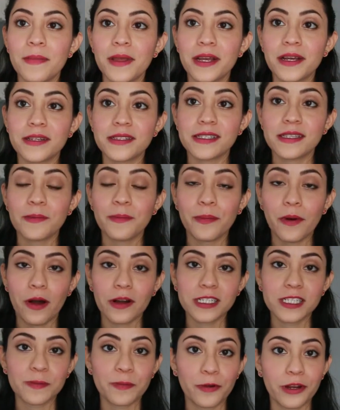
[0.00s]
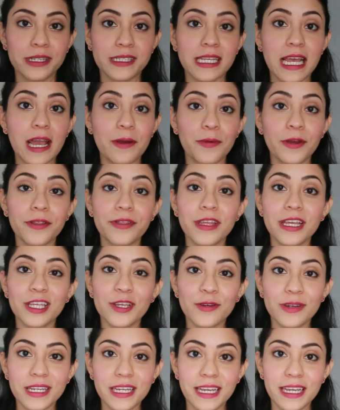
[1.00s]
because the box brings everything
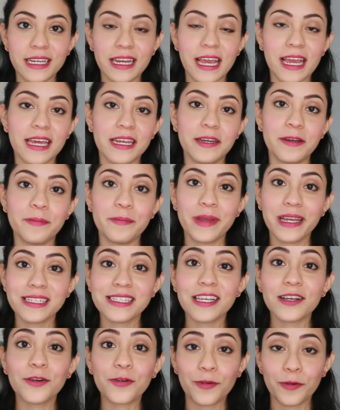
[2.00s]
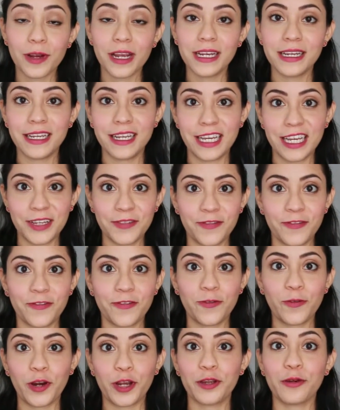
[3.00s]
you need and it makes a great gift
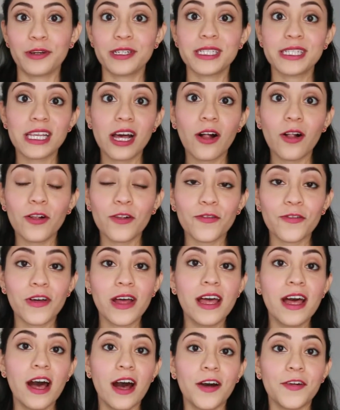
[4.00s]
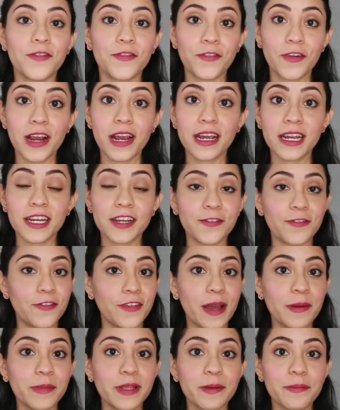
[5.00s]
for yourself, a friend,
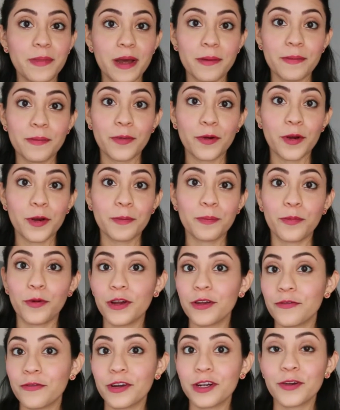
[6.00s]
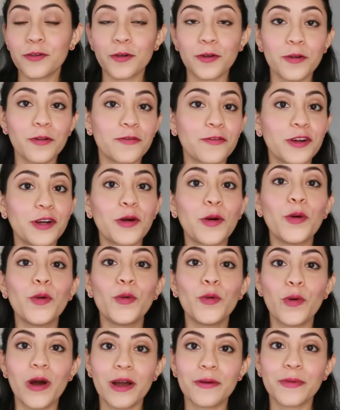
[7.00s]
family member, boyfriend, girlfriend,
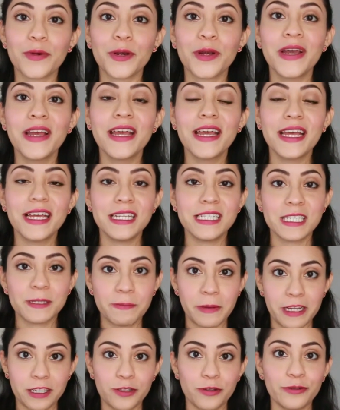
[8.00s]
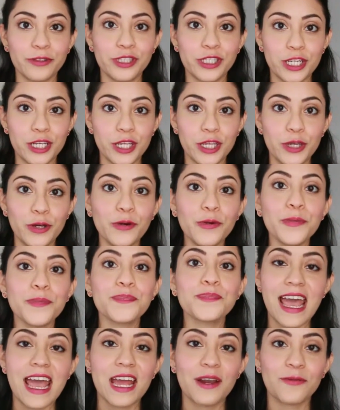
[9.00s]
whoever is special to you.
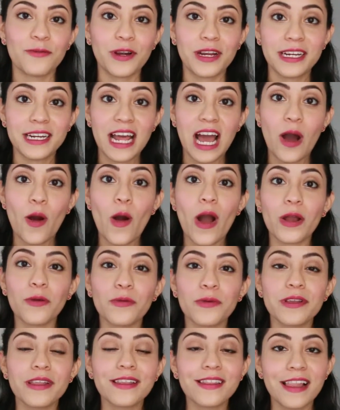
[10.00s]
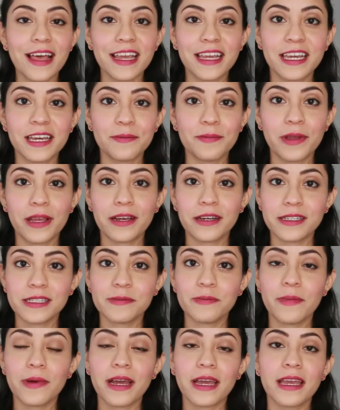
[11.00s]
And right now, I really like it
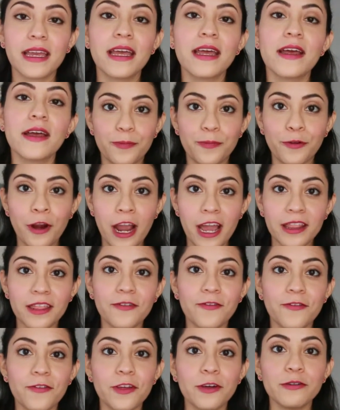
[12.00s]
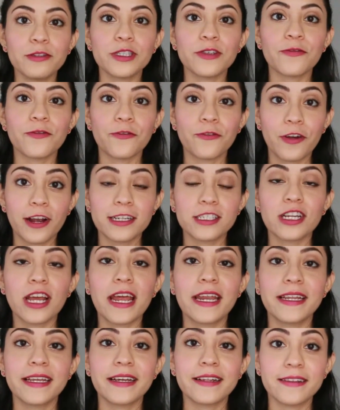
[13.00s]
because my bread feels fresh
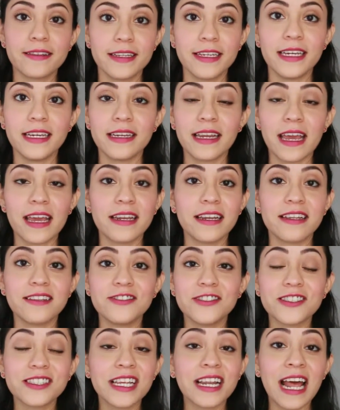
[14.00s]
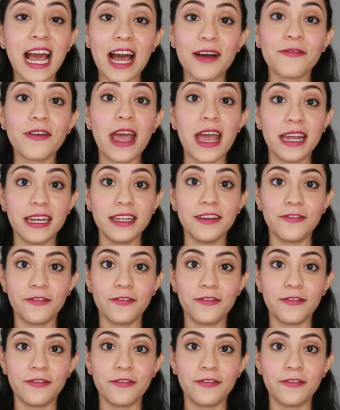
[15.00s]
and clean and it doesn't have any